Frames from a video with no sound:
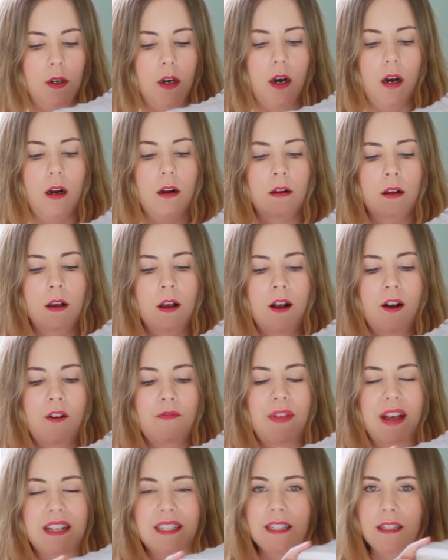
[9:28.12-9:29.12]
Oh,
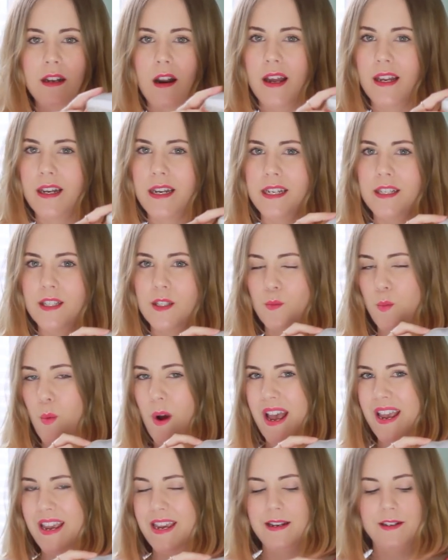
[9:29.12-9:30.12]
they're slightly
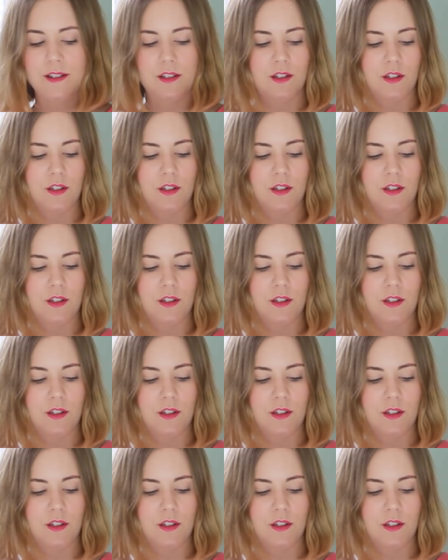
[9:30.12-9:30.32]
suede,